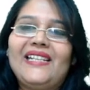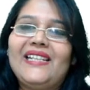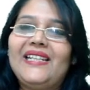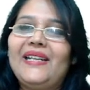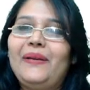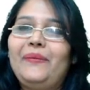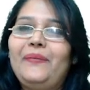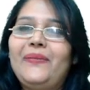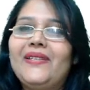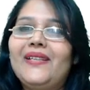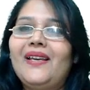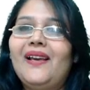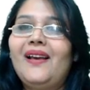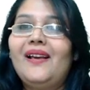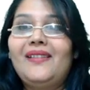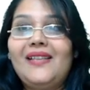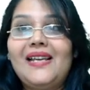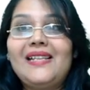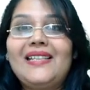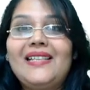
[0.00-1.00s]
idioms.
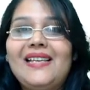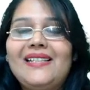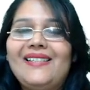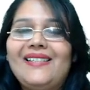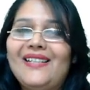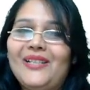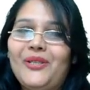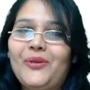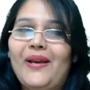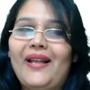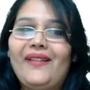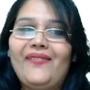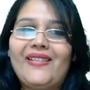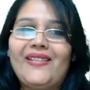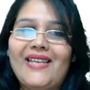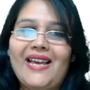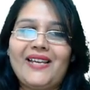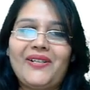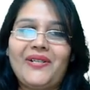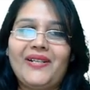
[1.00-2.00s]
This is the twelfth
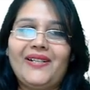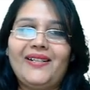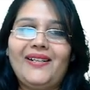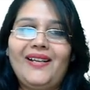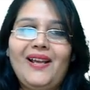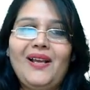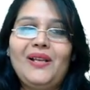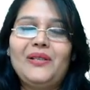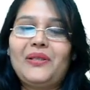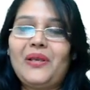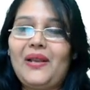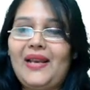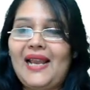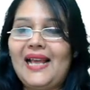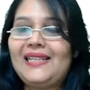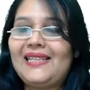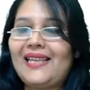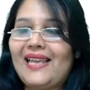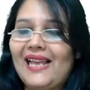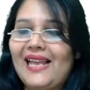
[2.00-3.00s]
session. So
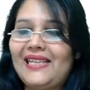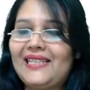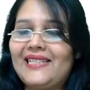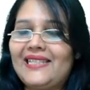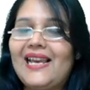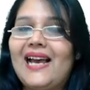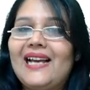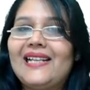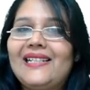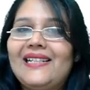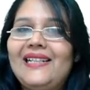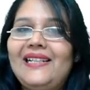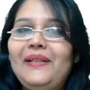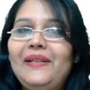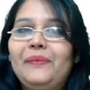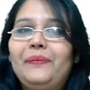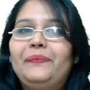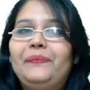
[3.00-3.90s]
let's get started.